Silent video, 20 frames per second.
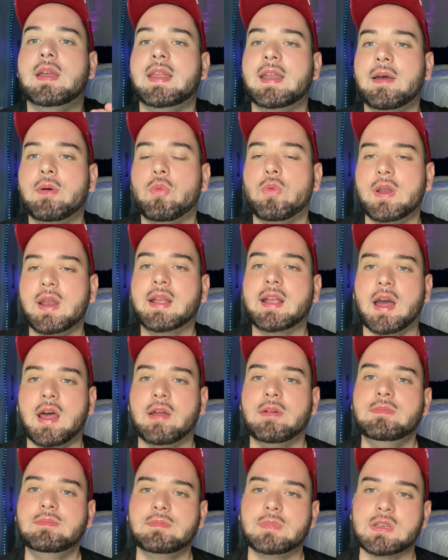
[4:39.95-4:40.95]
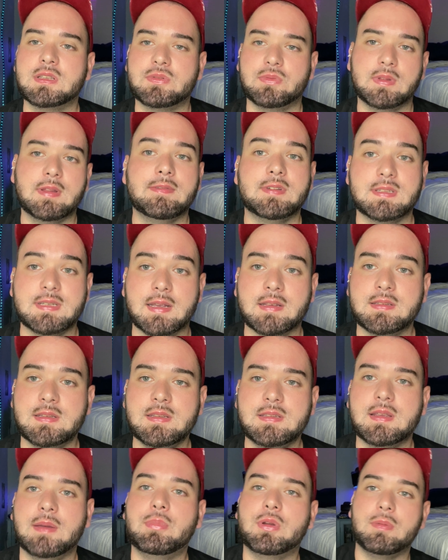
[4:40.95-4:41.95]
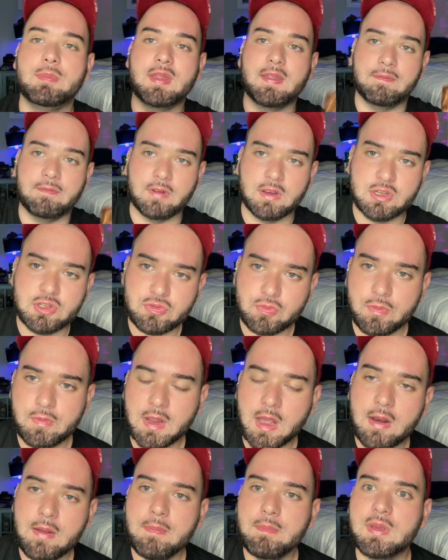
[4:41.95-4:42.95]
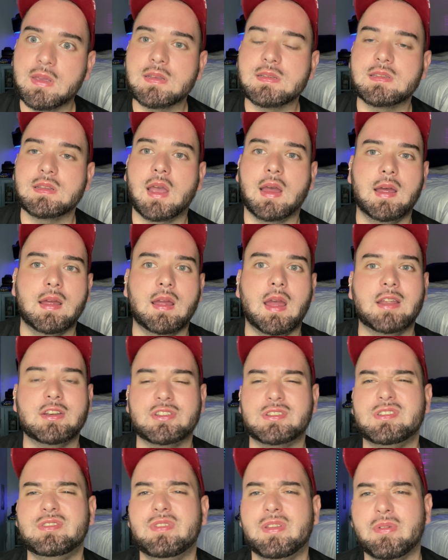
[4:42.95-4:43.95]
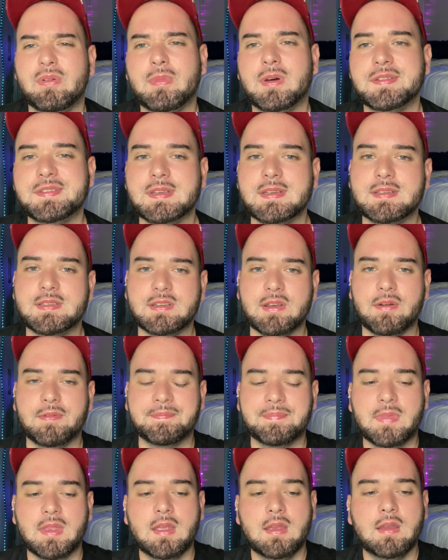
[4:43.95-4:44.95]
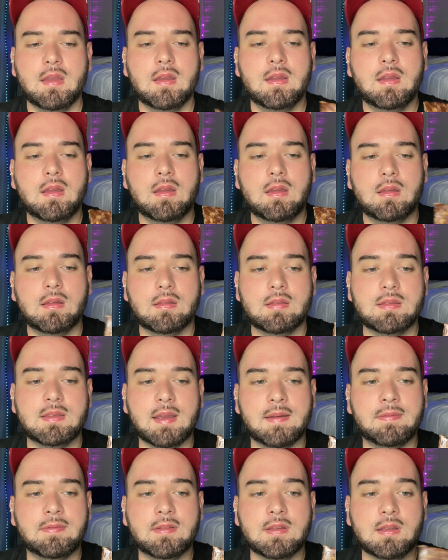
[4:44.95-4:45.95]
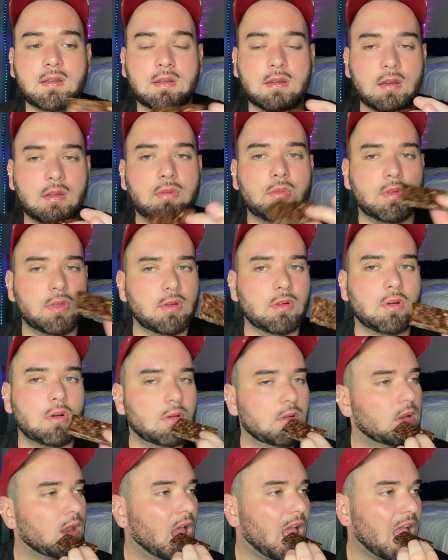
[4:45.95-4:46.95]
And I, when I got them, because we live in Texas, I put them in the fridge when we got them because I, I just knew they were melted, so. Definitely good when they're cold.